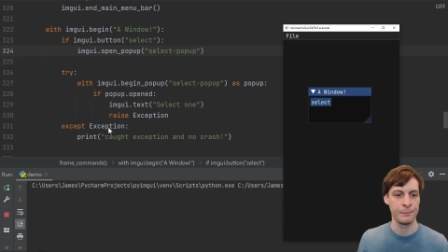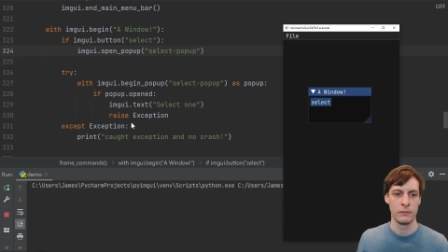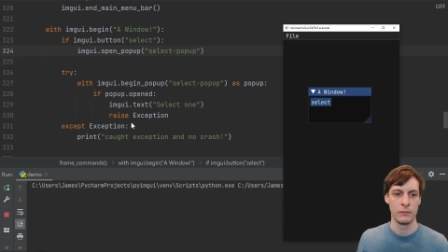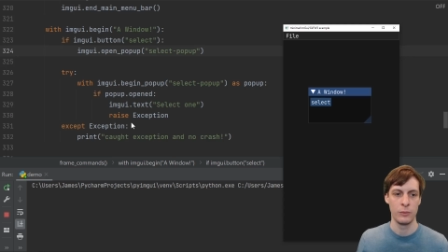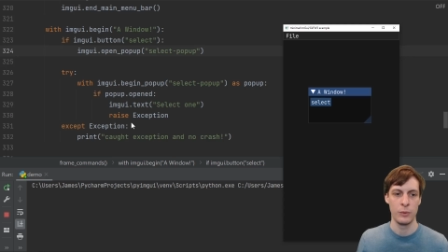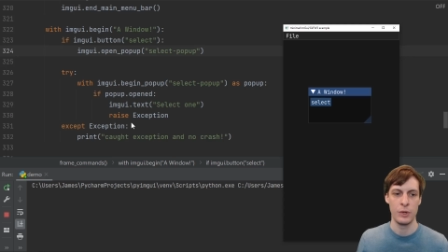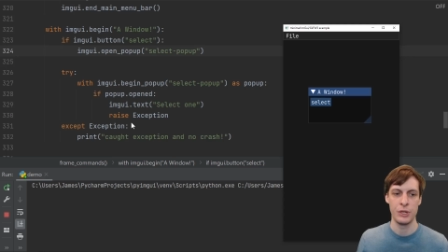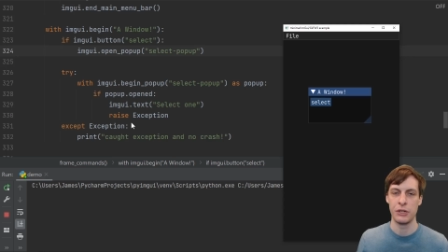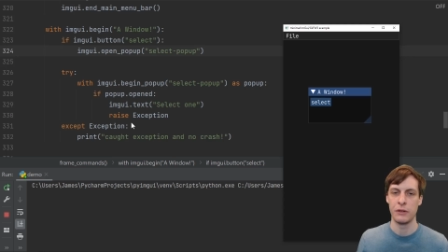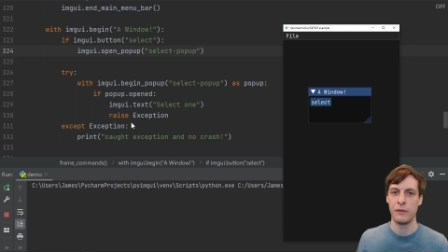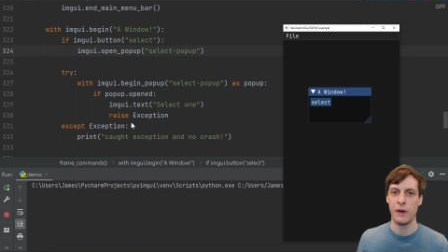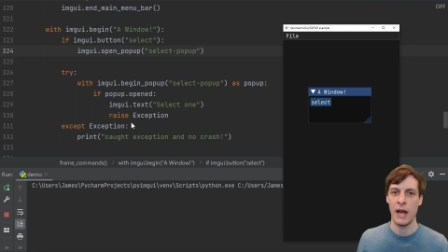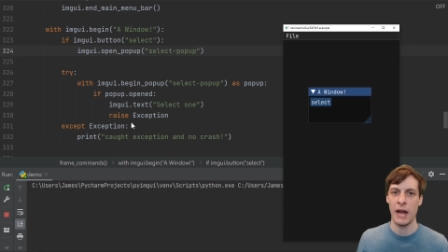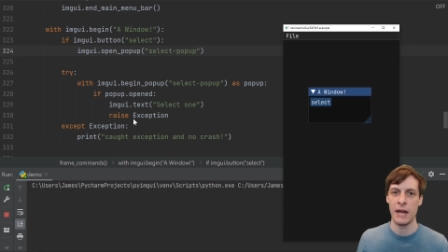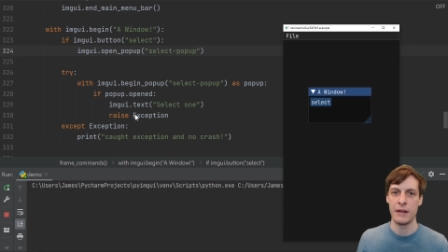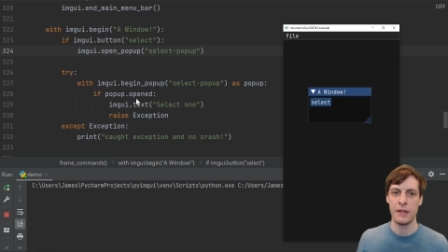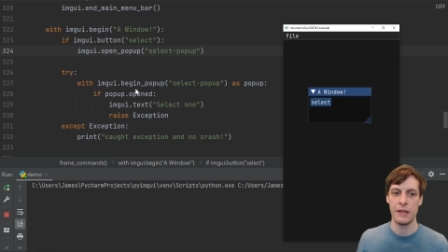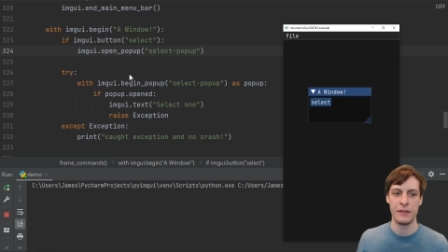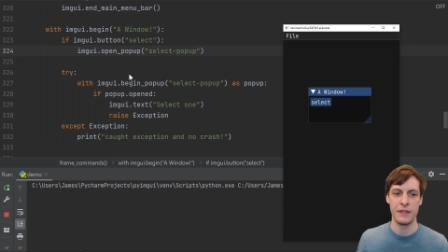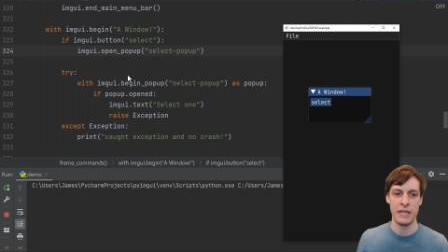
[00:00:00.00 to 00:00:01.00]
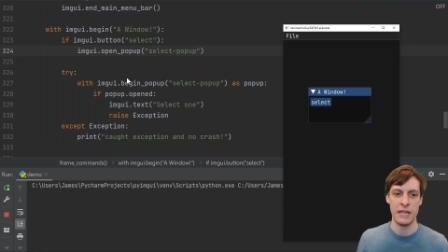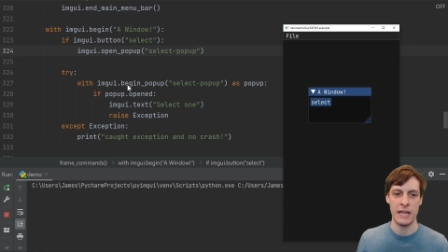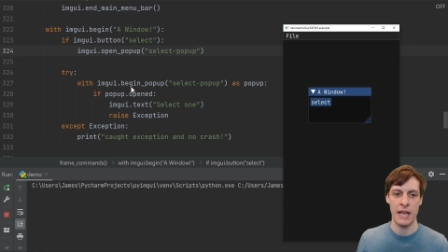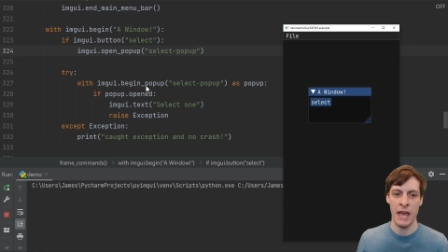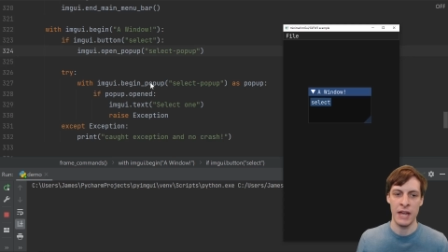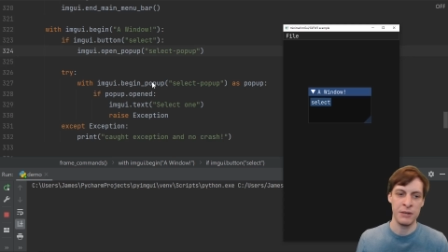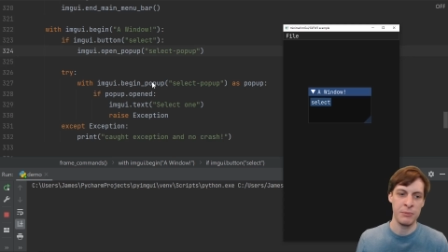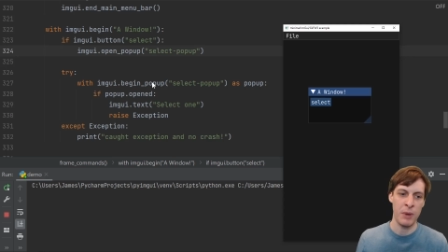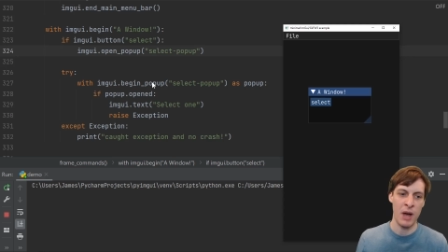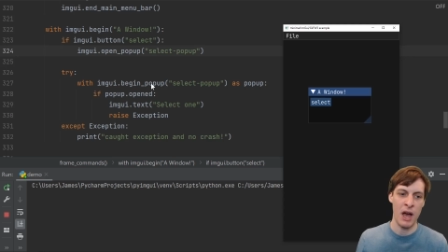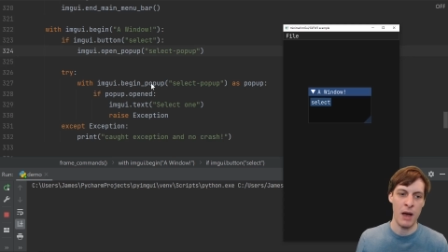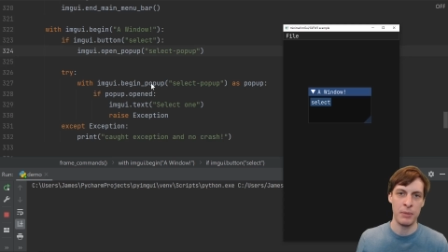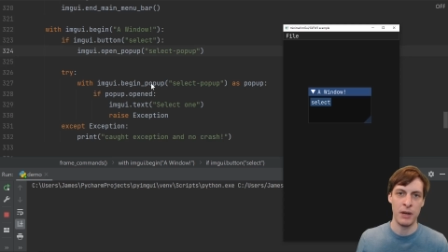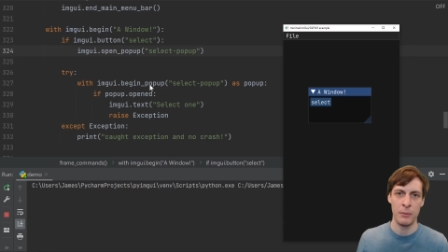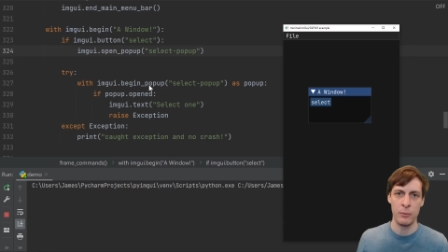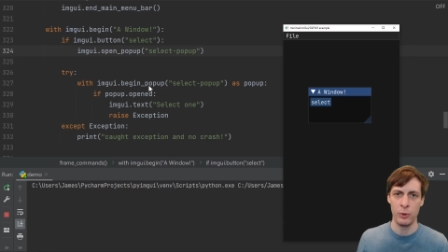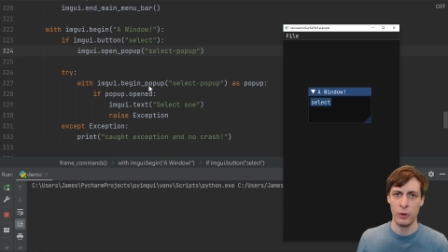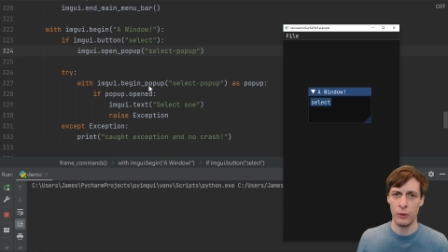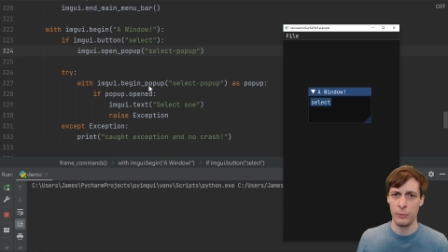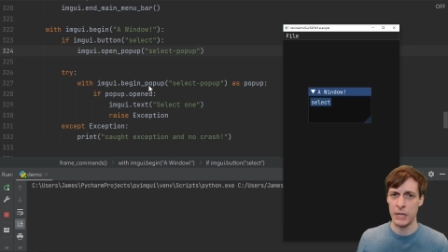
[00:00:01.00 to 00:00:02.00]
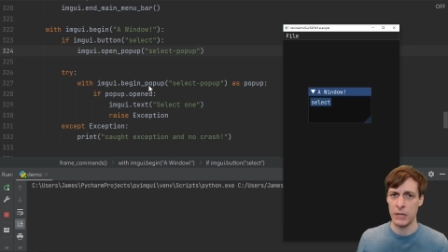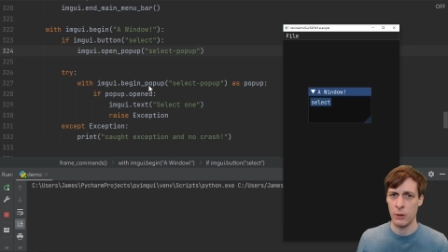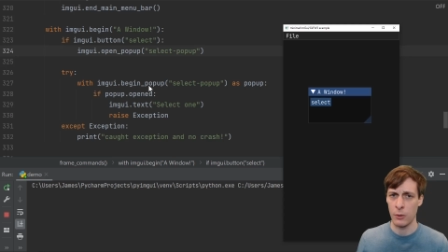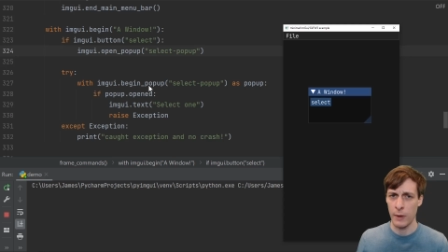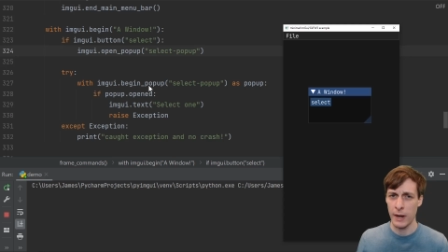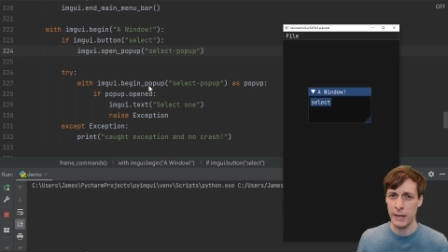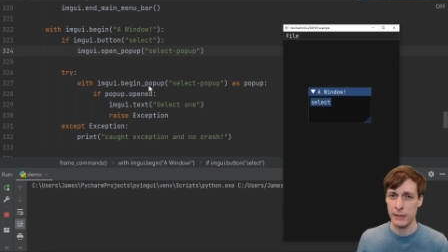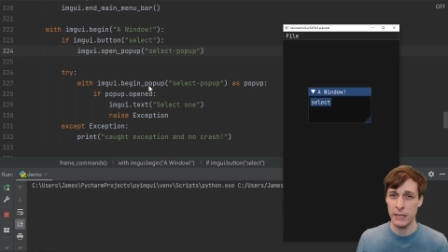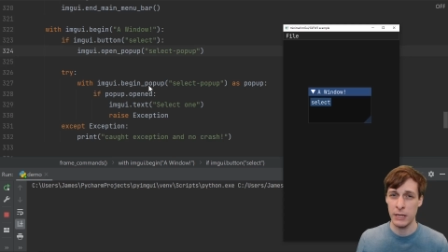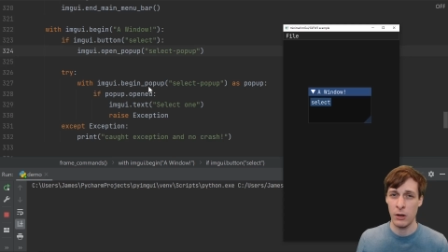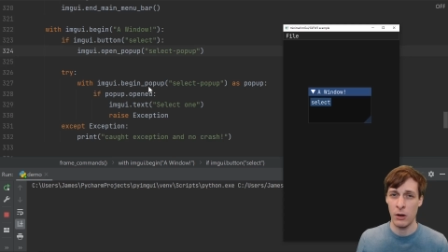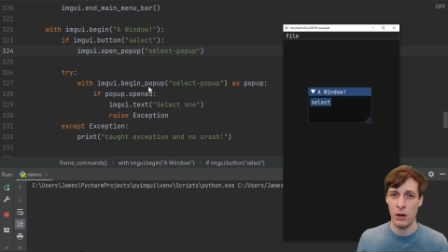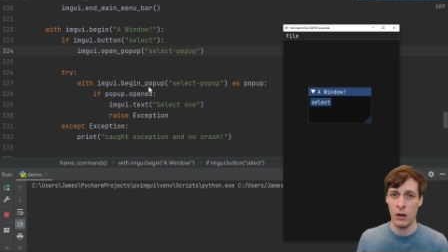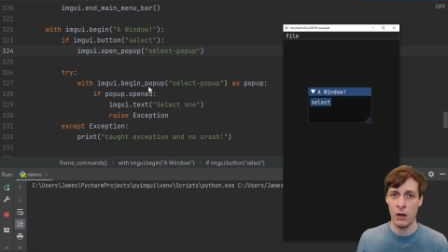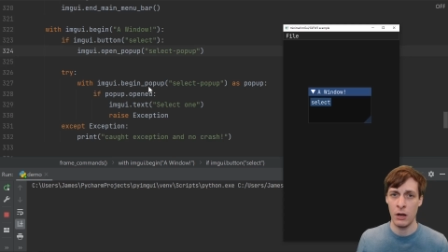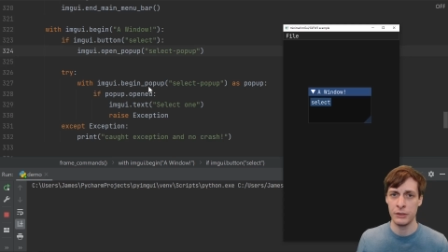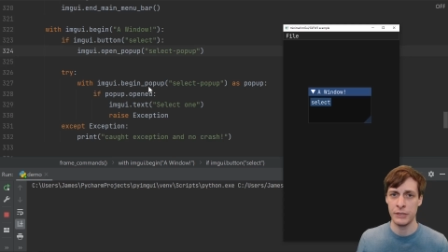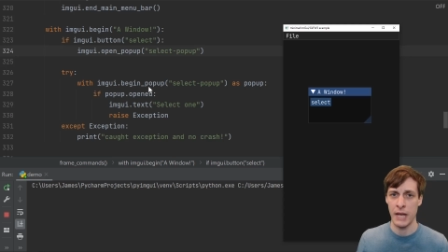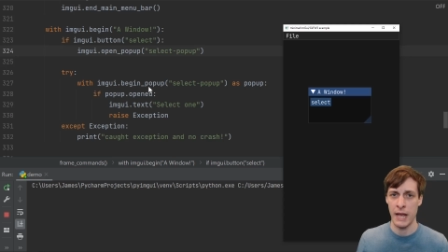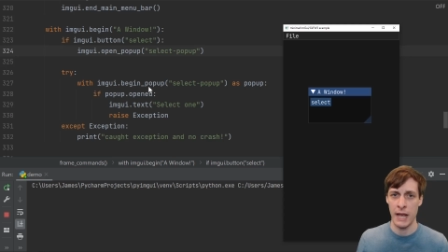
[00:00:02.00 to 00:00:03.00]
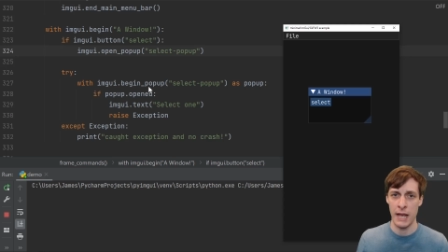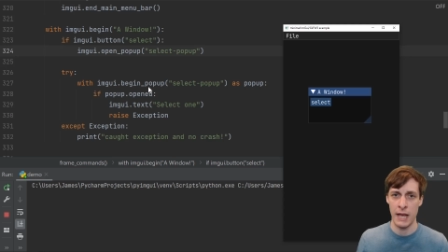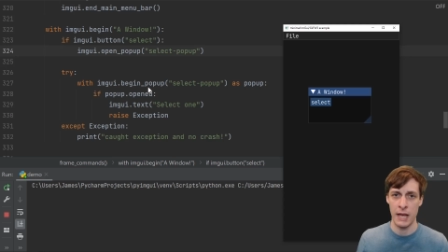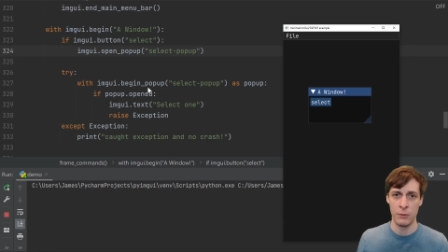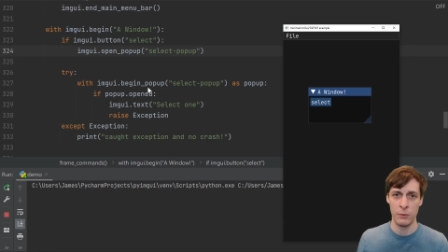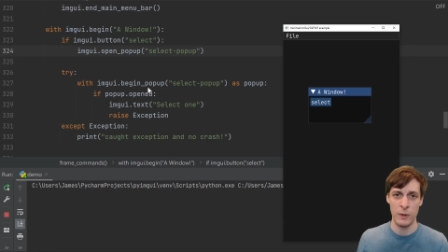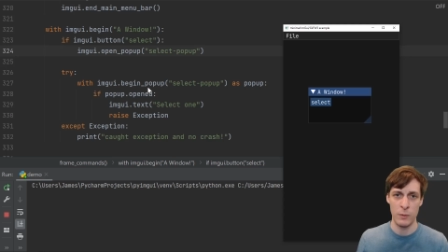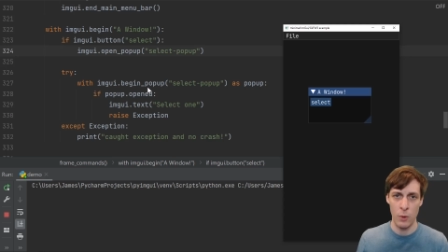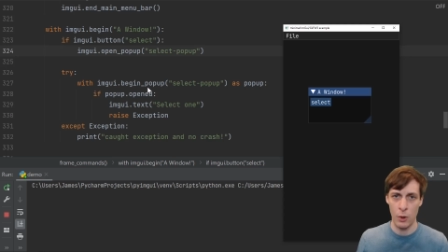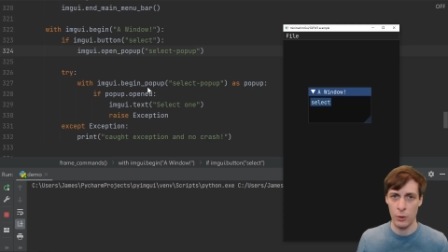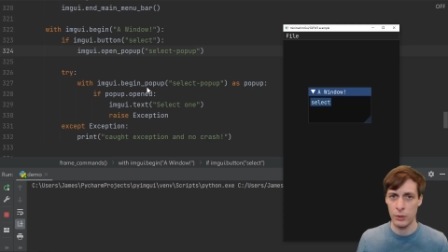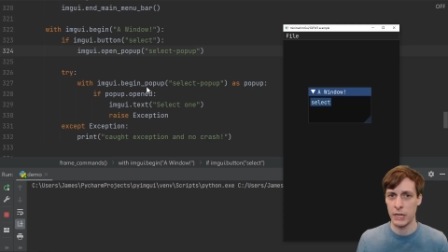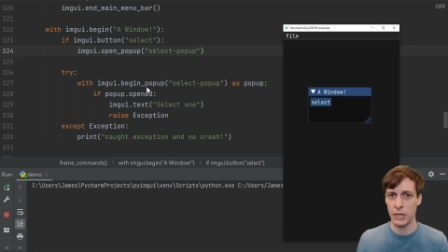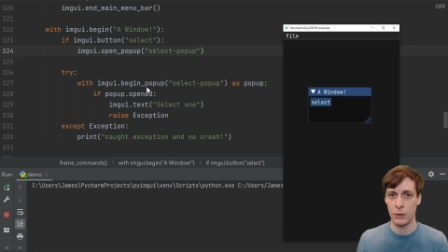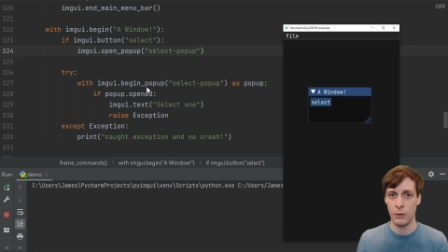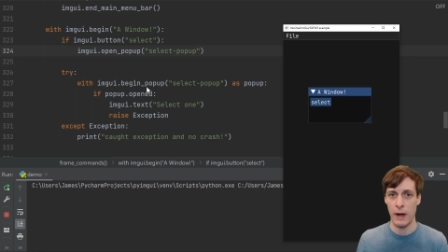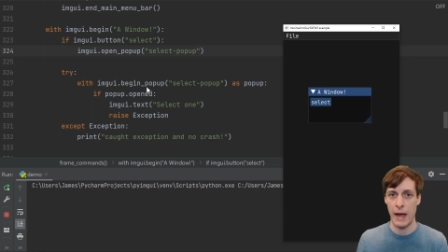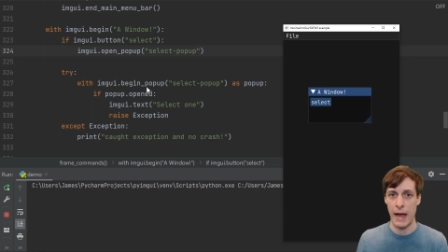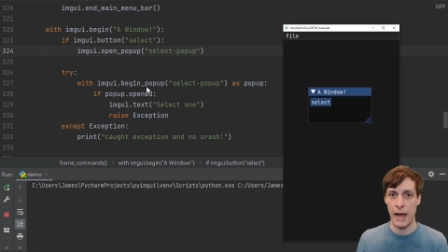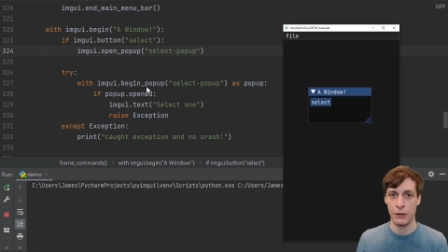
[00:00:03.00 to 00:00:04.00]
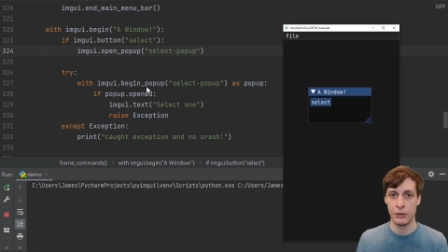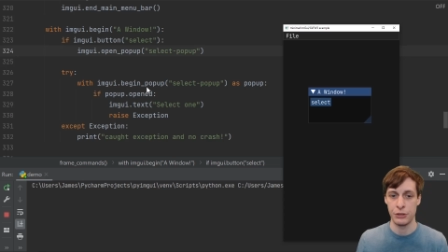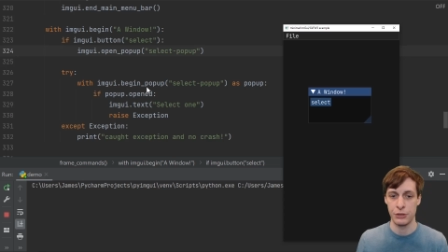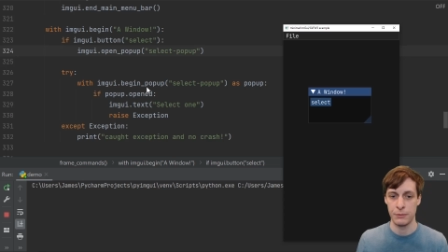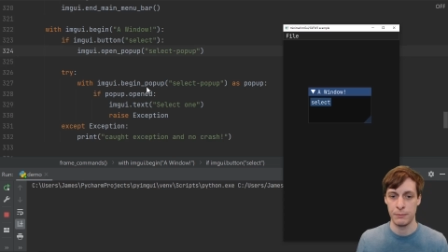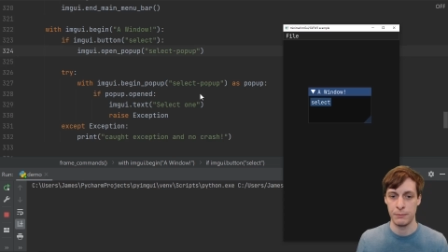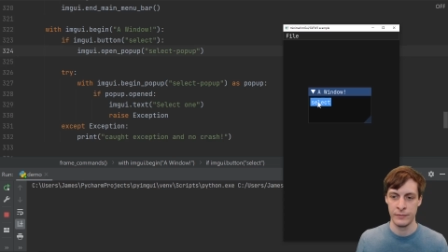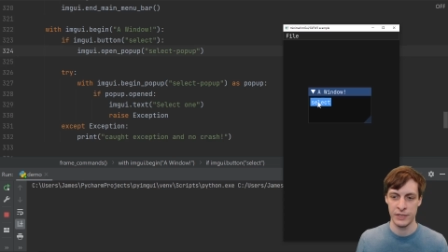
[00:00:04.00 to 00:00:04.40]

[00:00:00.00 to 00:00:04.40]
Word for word: we should find that the end pop-up will be correctly called and we won't get a crash.